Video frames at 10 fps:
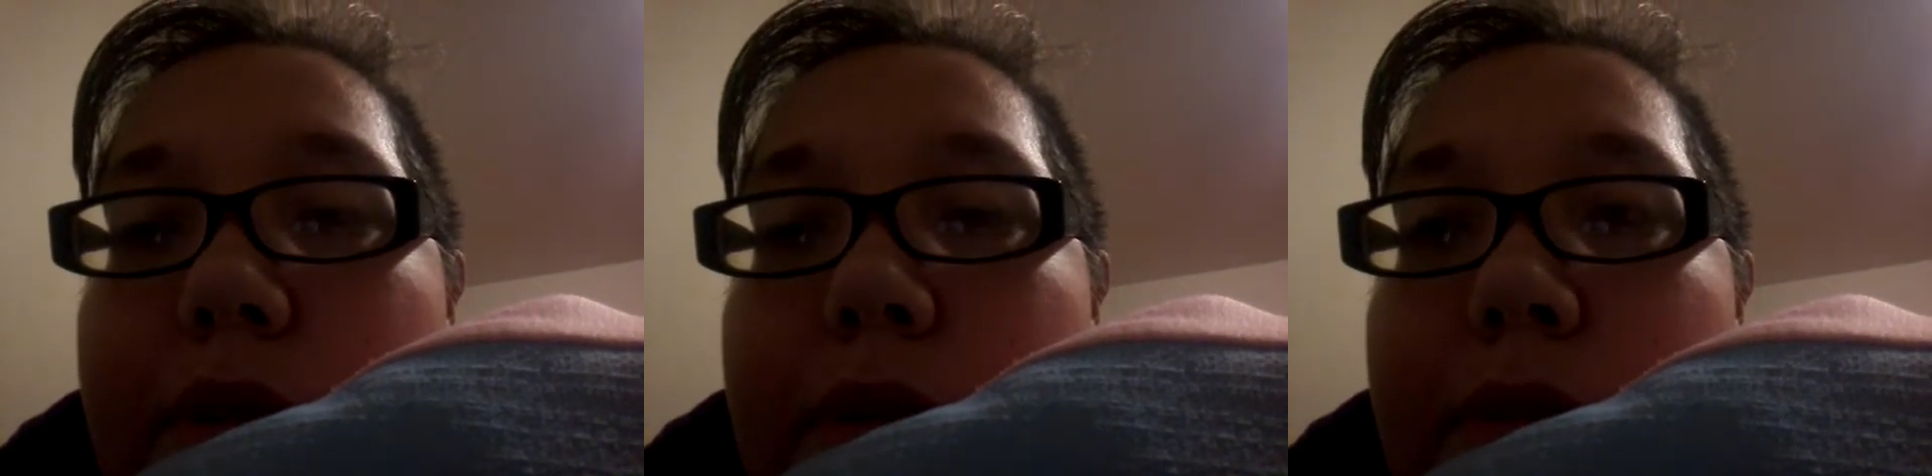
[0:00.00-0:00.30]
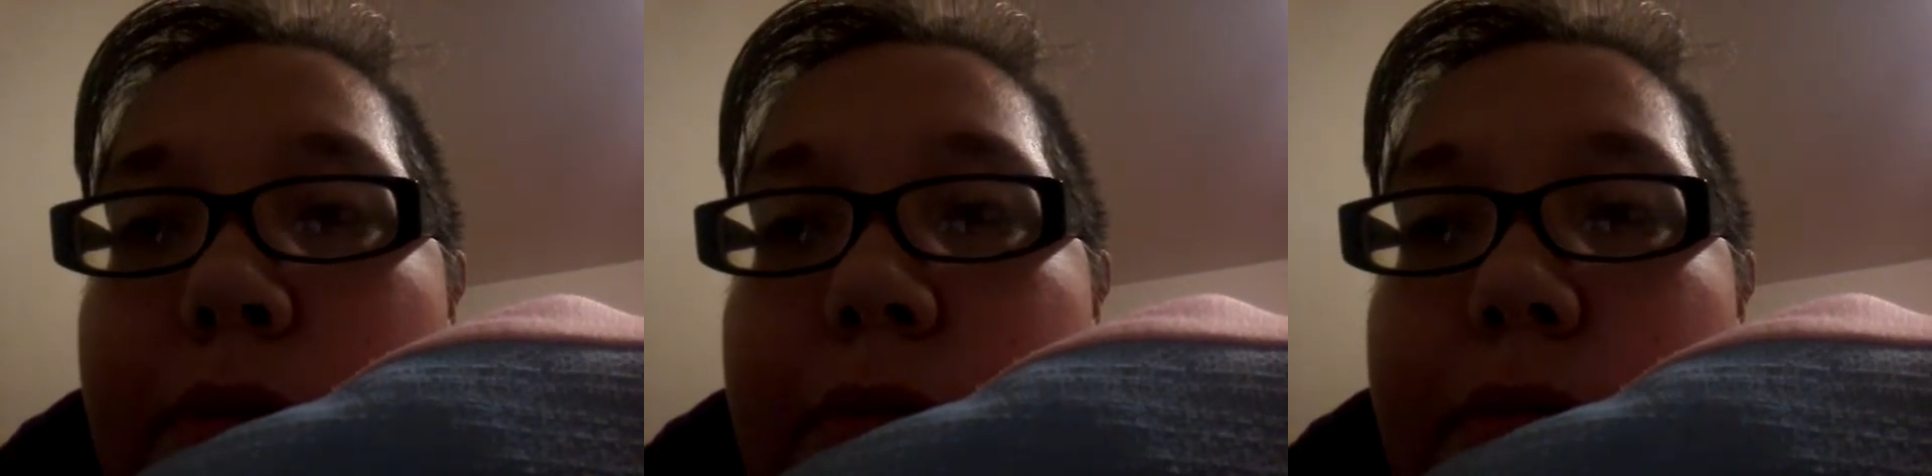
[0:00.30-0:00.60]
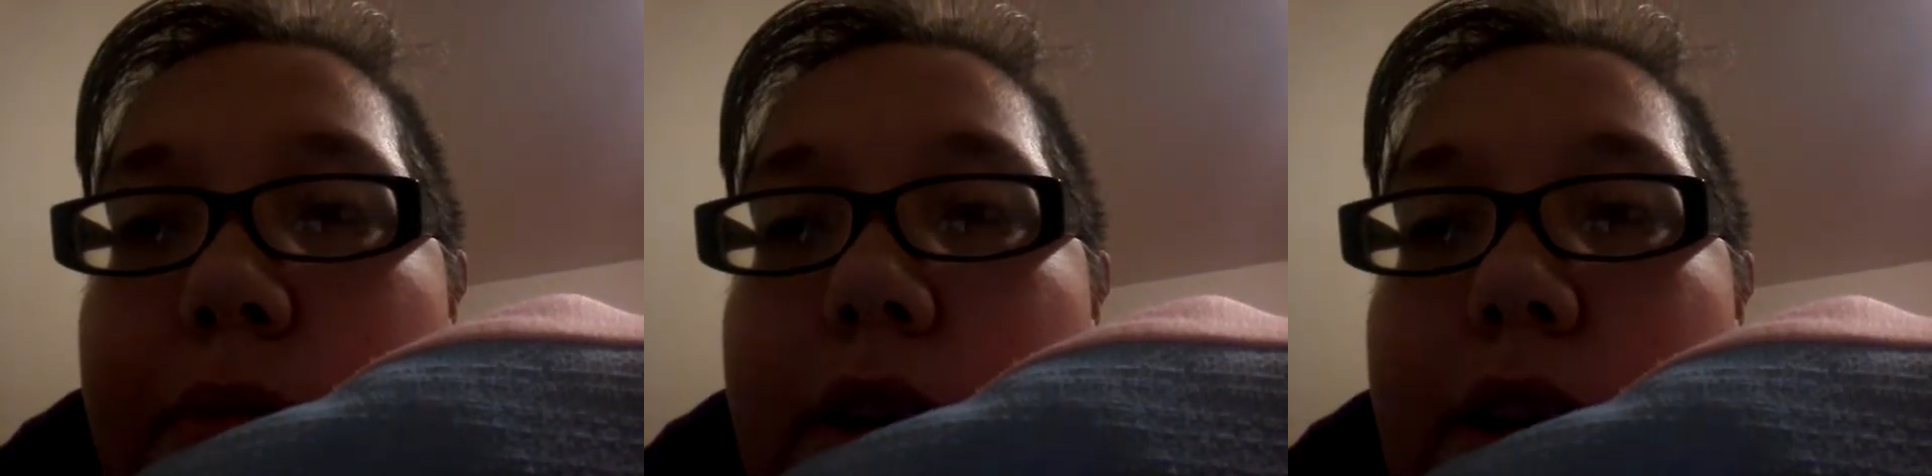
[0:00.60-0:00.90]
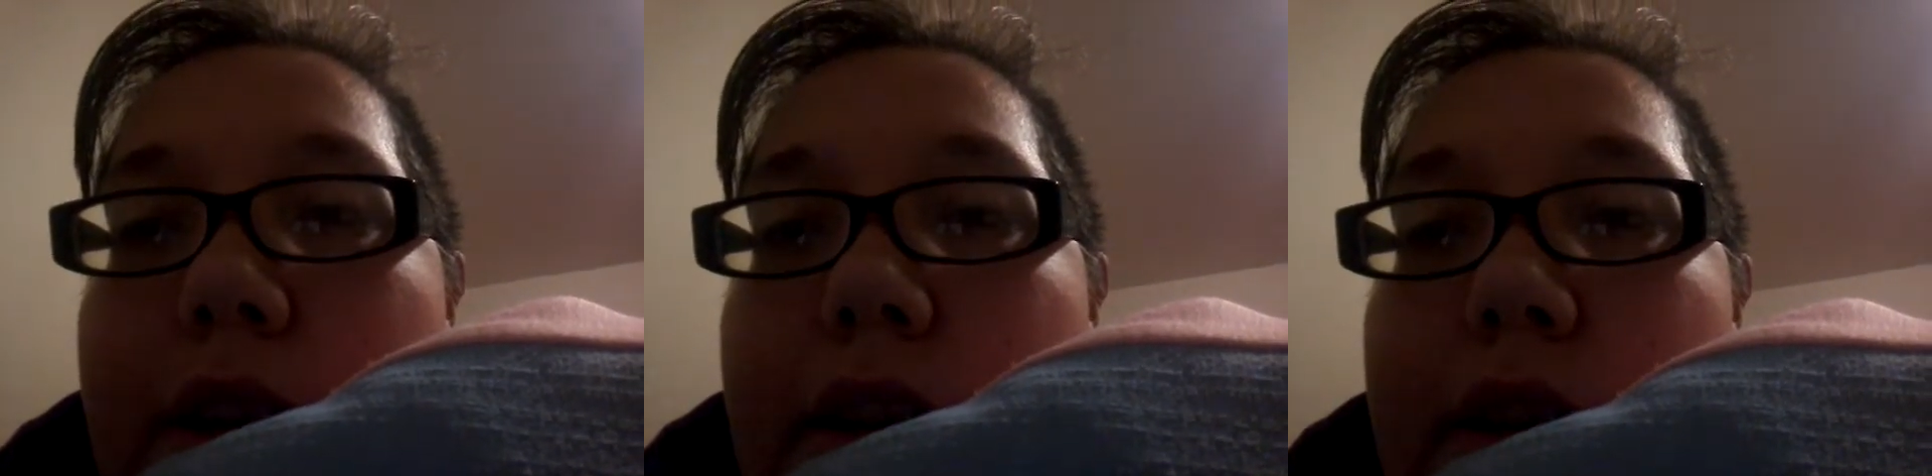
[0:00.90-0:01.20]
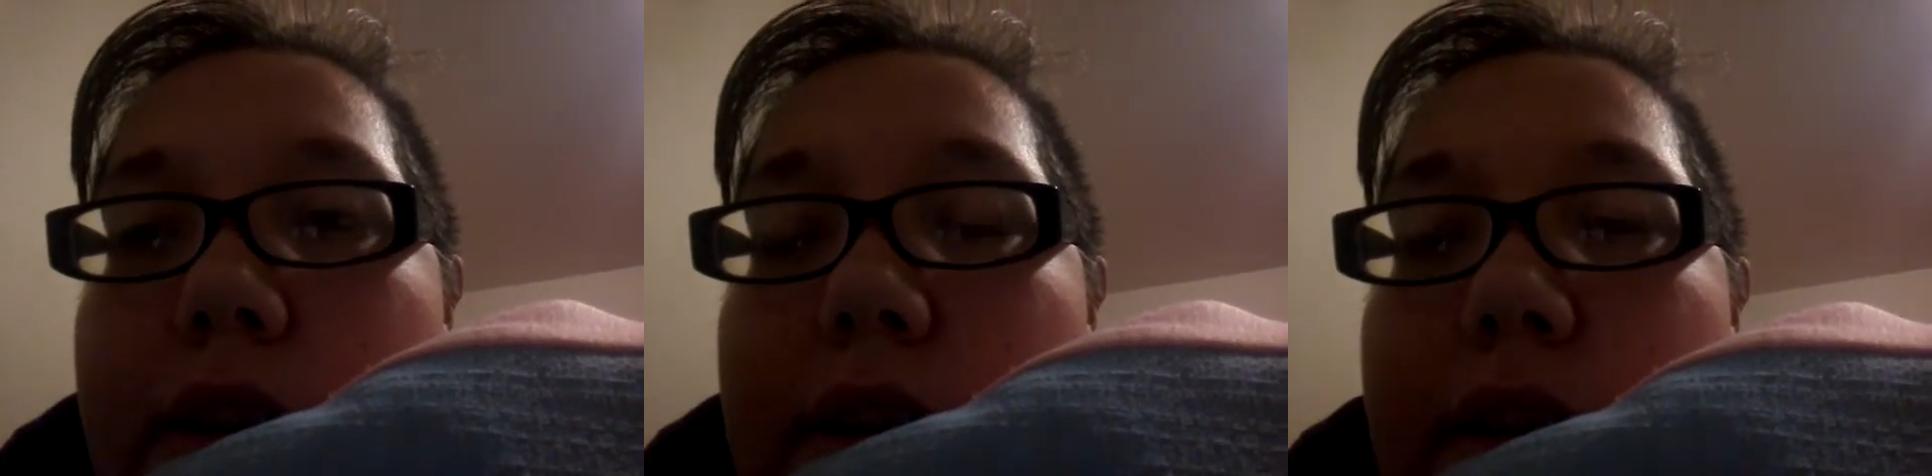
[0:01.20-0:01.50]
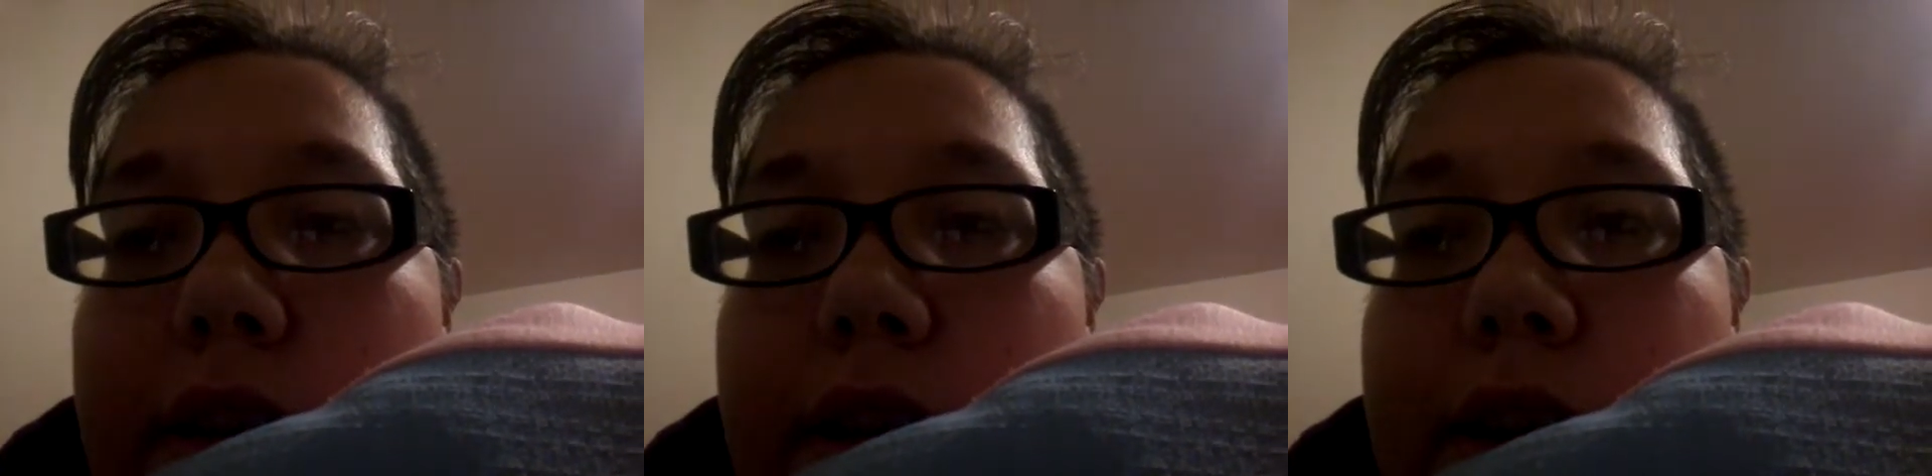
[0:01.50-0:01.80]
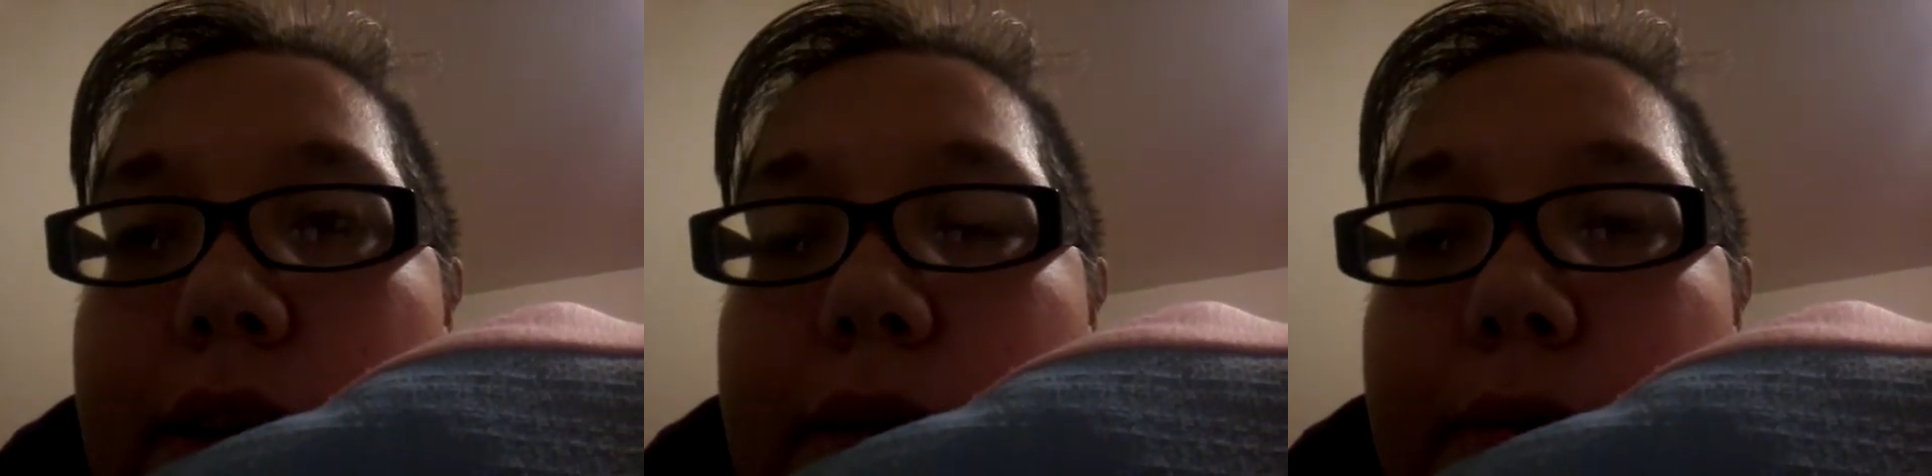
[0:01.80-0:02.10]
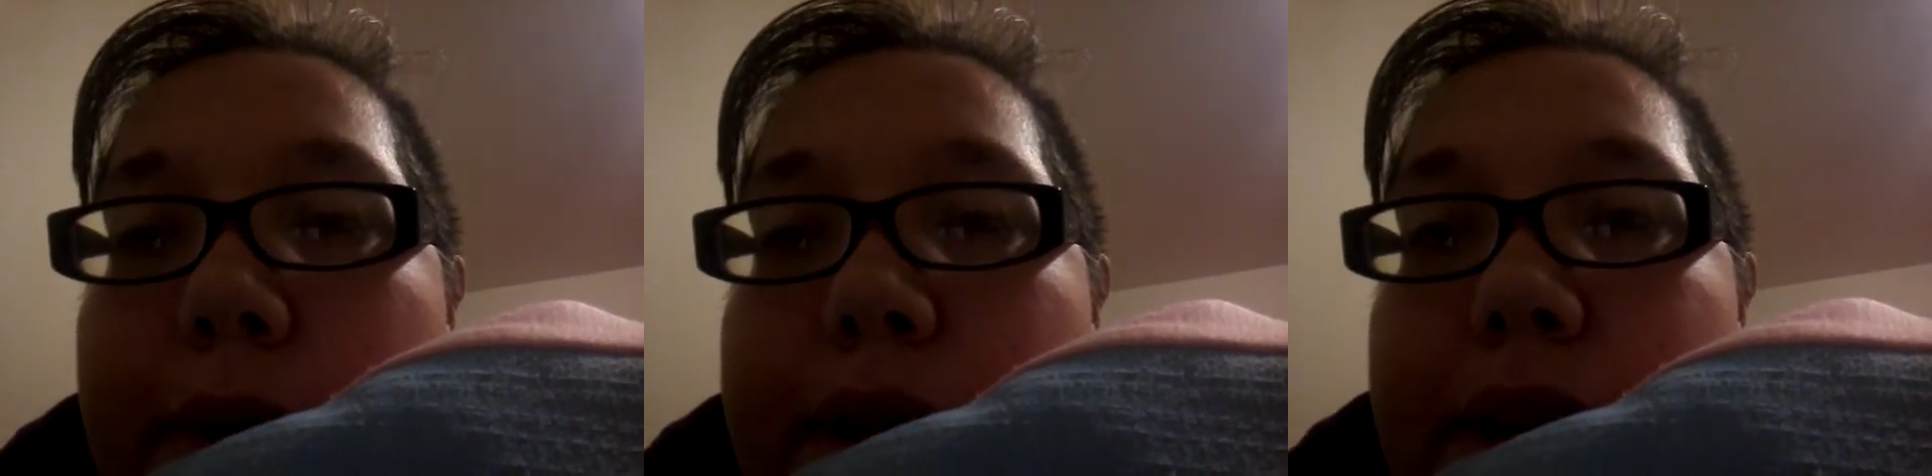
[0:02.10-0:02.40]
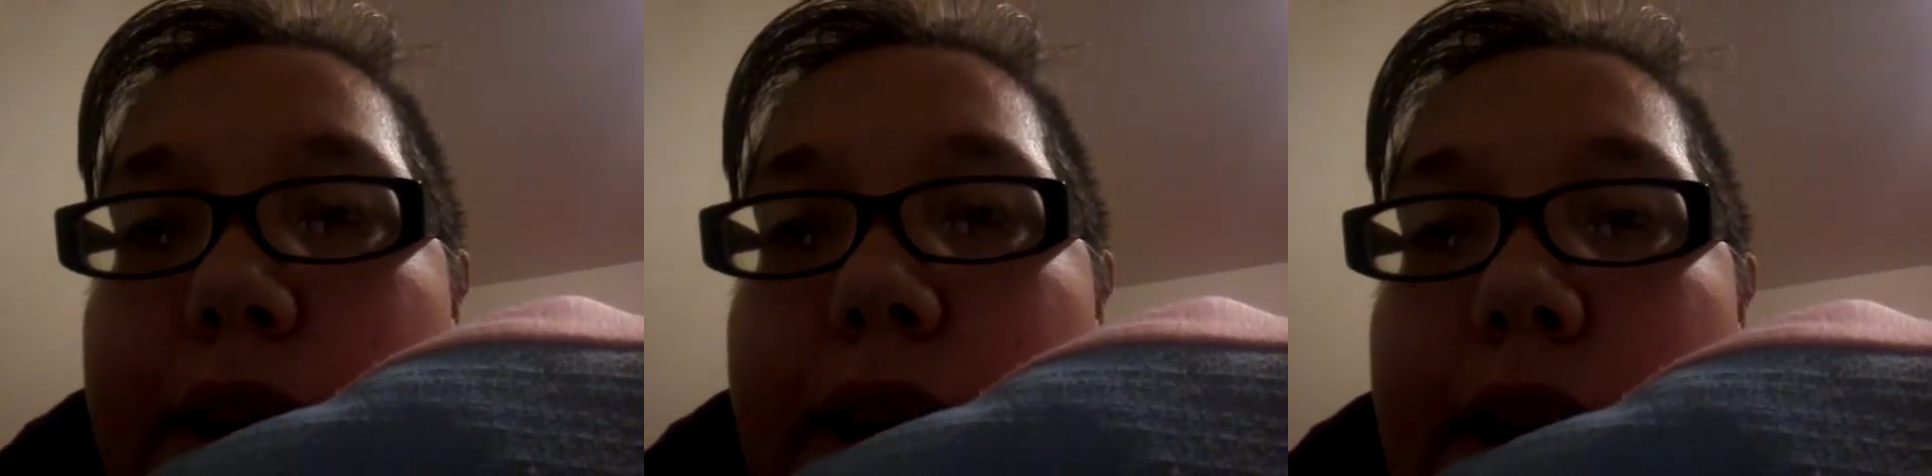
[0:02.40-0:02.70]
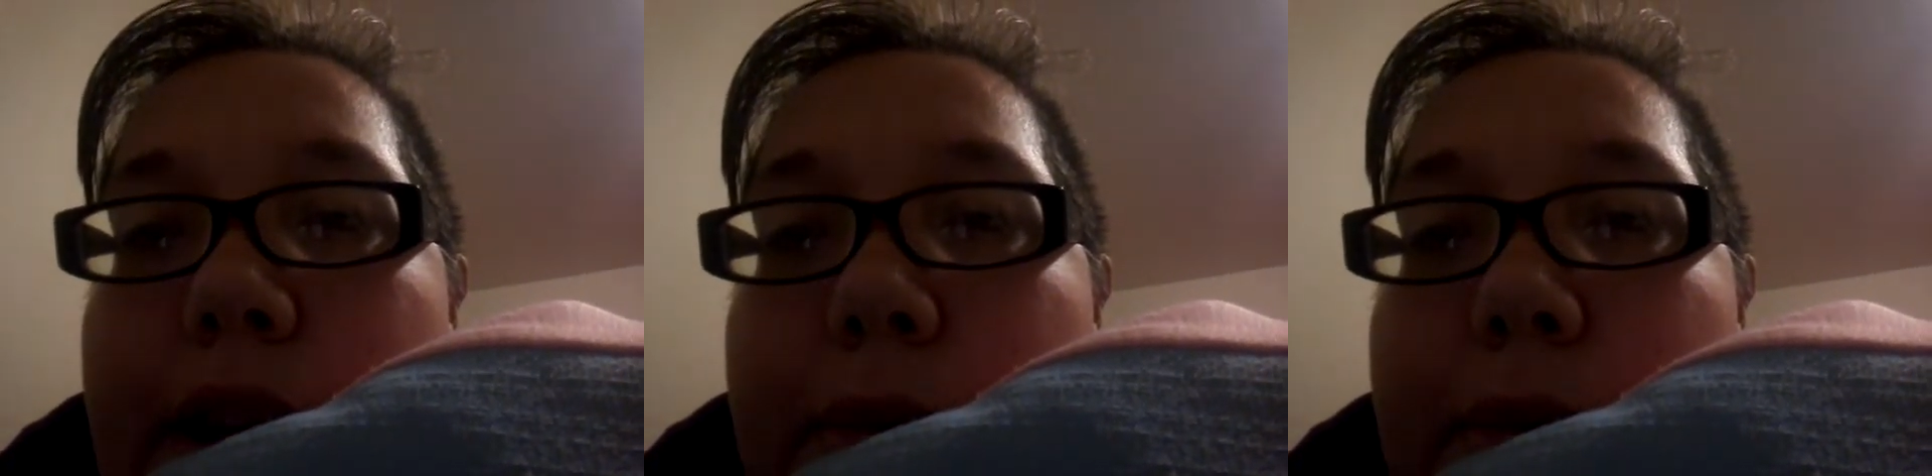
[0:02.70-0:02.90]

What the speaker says: So, yeah, one day I